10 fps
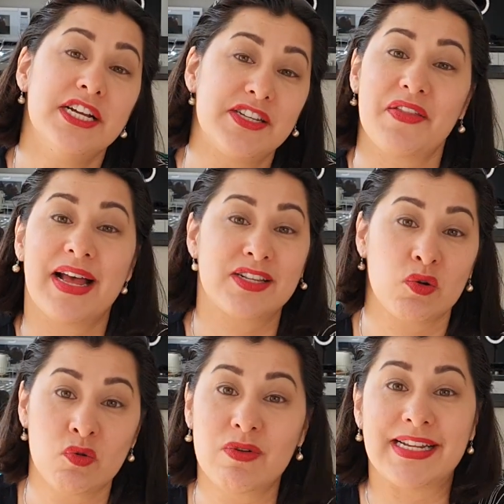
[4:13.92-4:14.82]
so that's
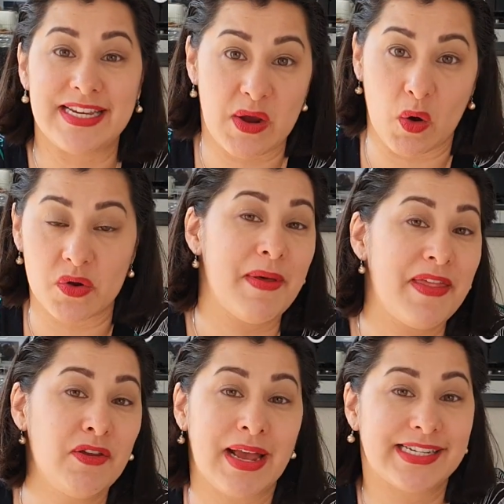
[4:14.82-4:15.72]
already gone. And
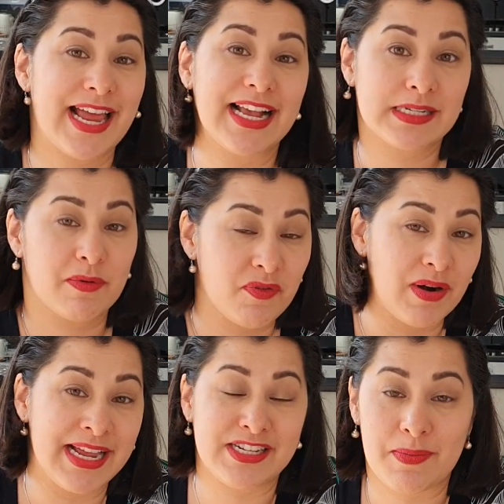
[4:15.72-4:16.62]
then you get taxed before
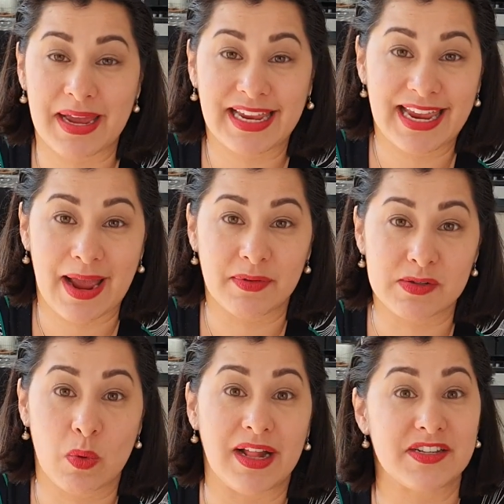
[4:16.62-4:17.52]
it hits your bank account as
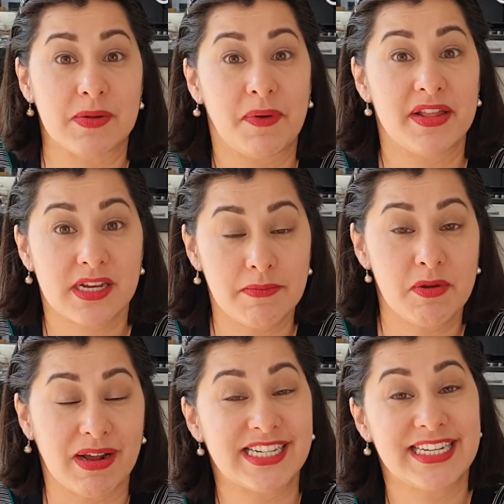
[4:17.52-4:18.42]
well, so by the time
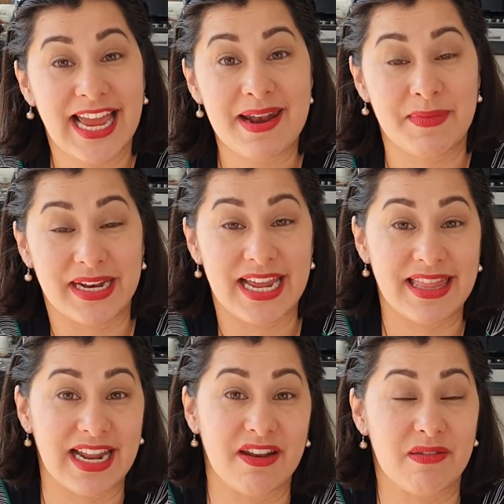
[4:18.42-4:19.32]
you actually get money at
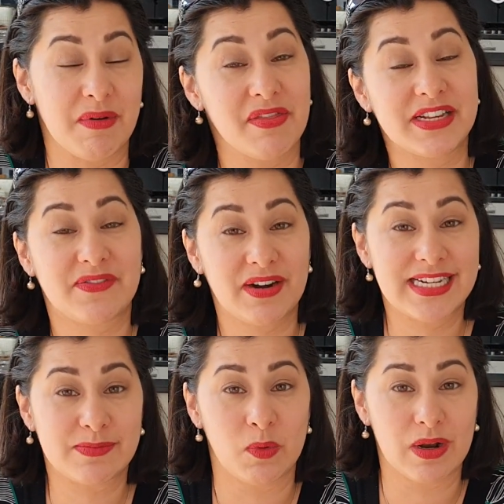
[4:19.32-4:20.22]
the end of the month, it's a very
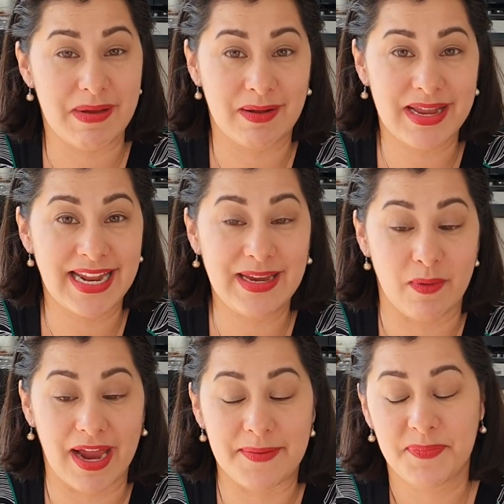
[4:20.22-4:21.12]
small amount
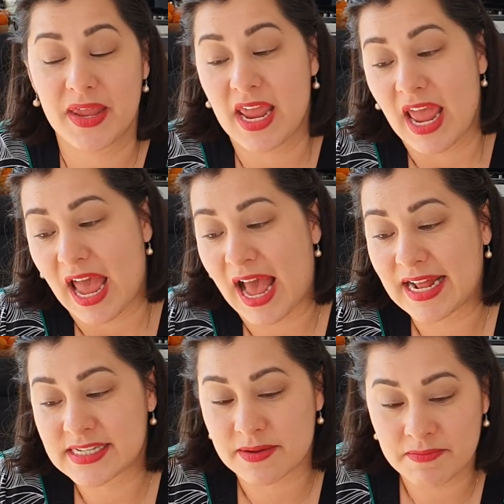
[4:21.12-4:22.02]
anyway.
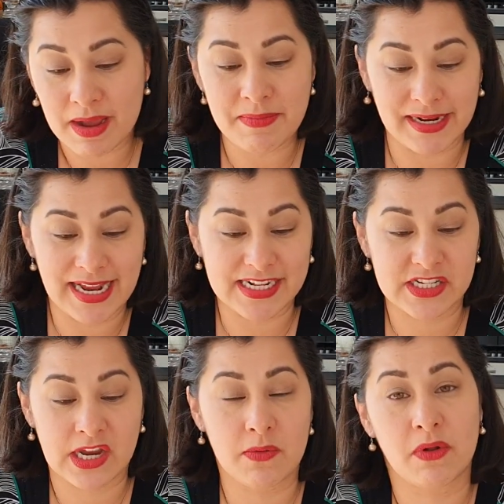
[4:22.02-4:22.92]
And my money had to
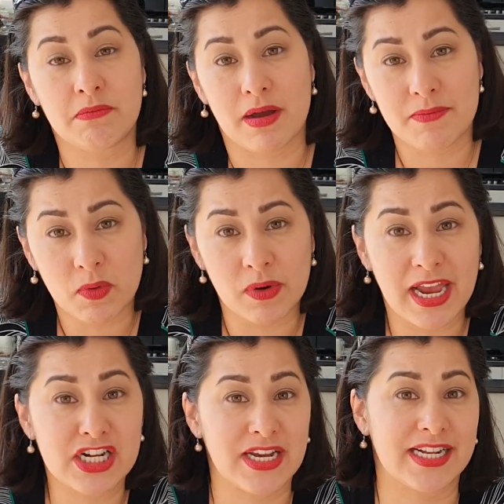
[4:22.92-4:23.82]
go on my
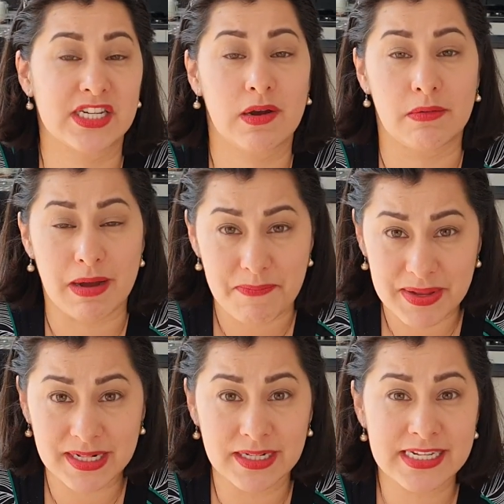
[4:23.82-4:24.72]
mortgage, it had to go on my
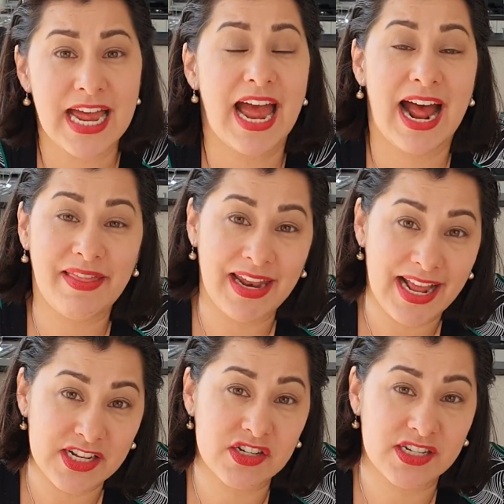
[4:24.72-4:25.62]
bills, and then it
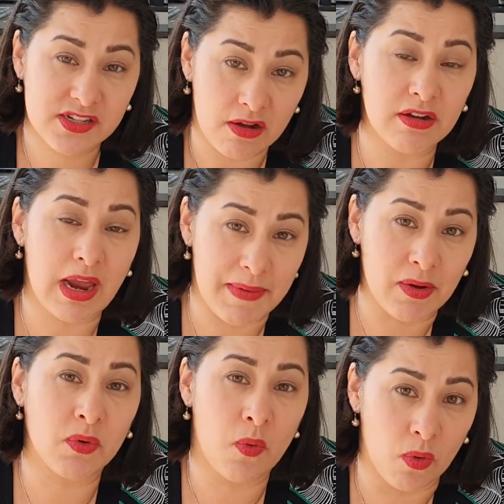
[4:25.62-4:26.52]
had to start going
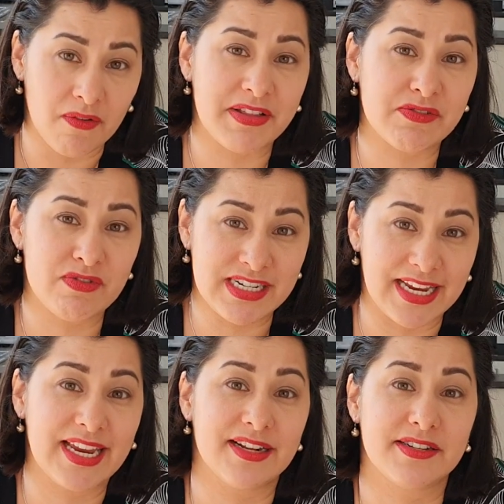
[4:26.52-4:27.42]
on all of this
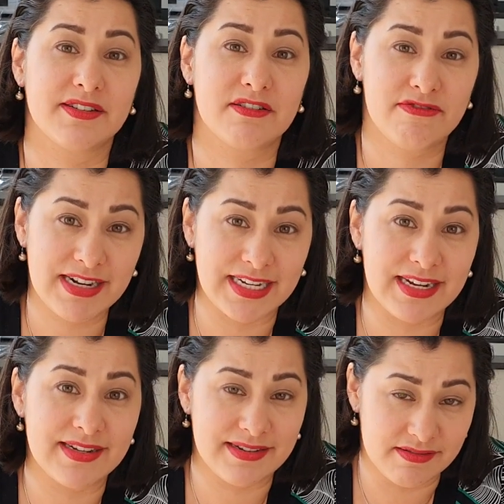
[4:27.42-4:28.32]
ridiculous
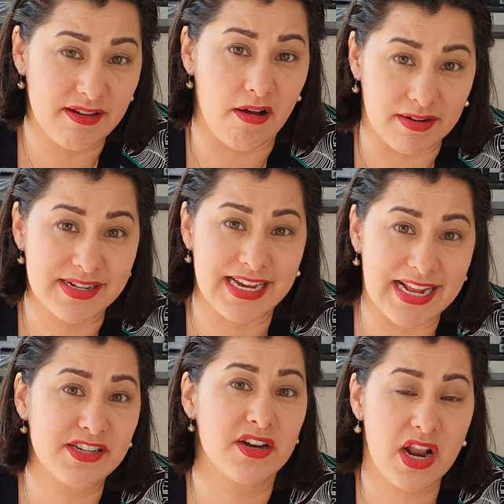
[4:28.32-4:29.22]
credit card
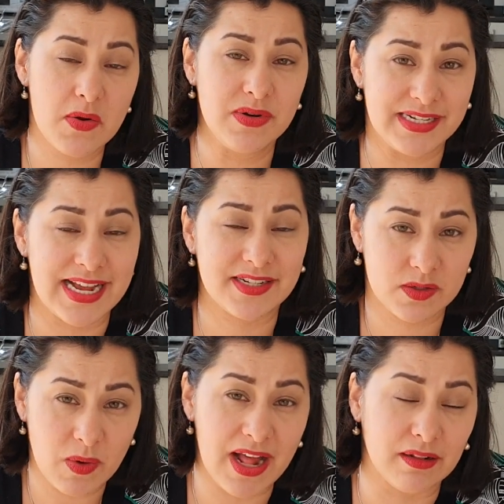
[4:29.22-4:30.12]
debt and loan debt
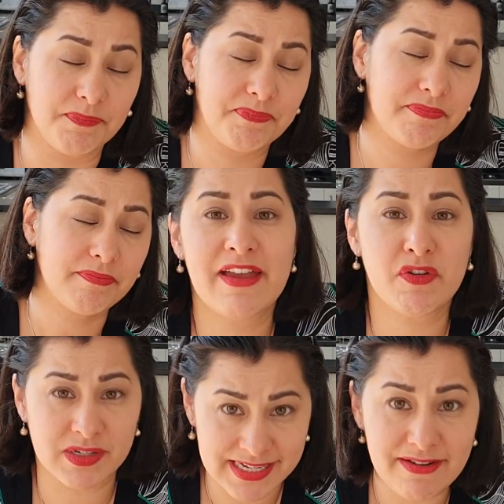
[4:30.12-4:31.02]
as well. If
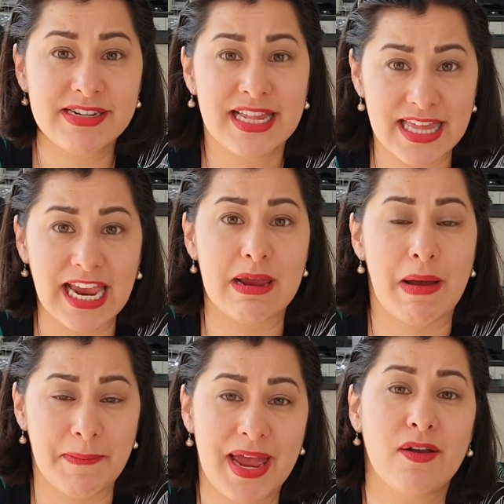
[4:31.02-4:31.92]
you're seriously thinking
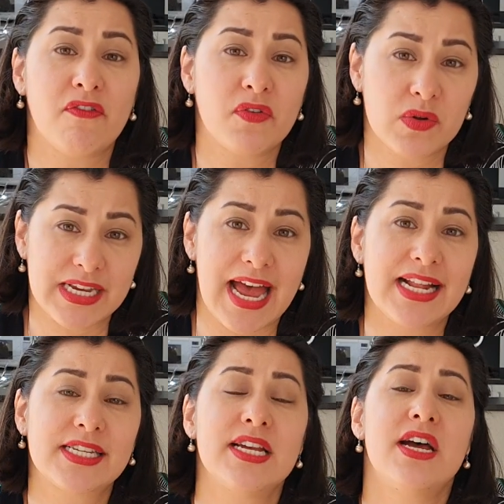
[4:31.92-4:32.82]
about paying off your
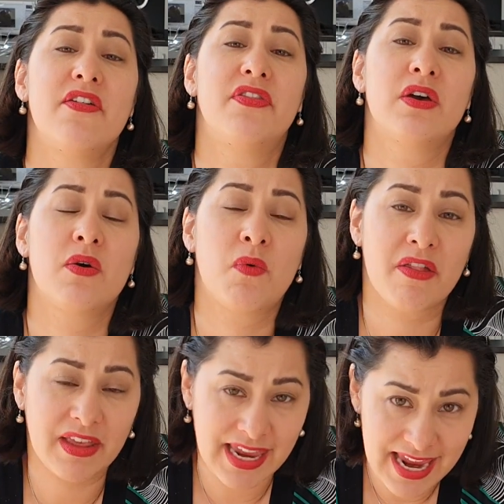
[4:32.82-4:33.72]
debt, one
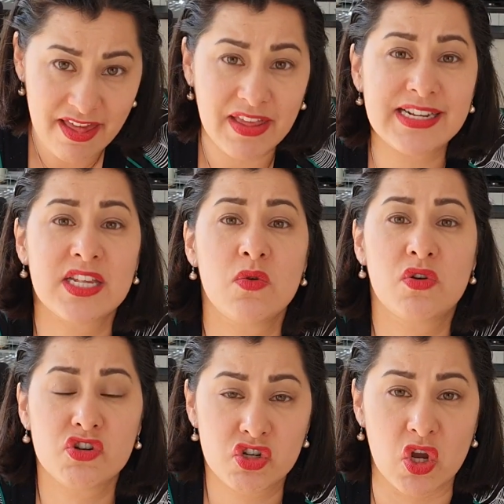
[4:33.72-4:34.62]
of the key things that you
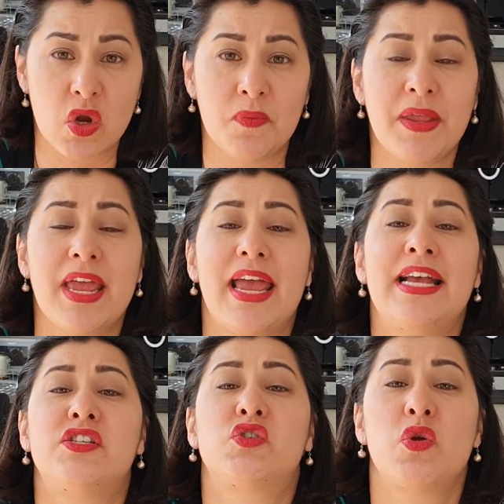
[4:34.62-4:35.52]
can do
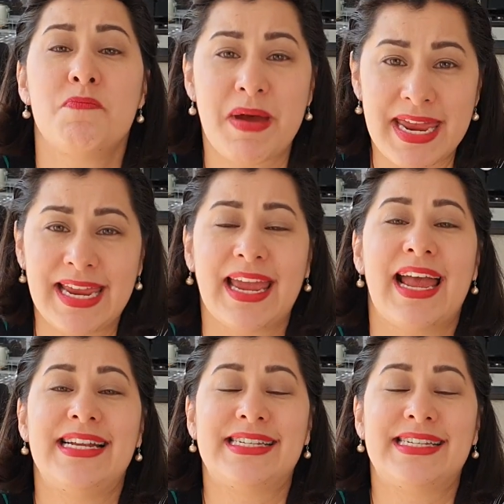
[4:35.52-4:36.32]
is to make a